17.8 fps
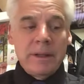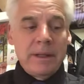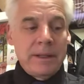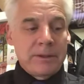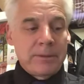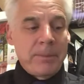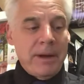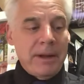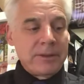
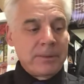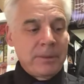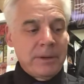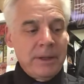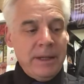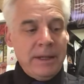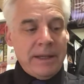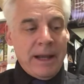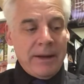It's possible.
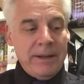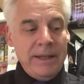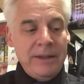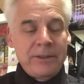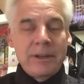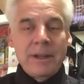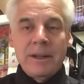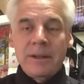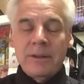Now
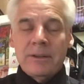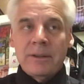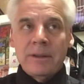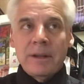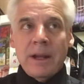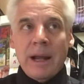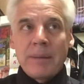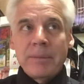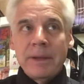
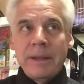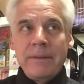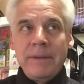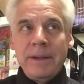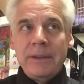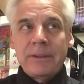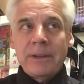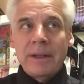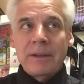I believe
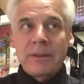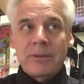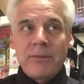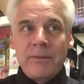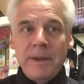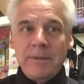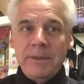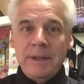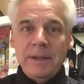he's in his
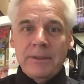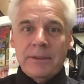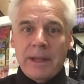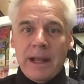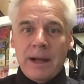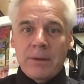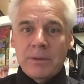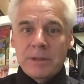50s now,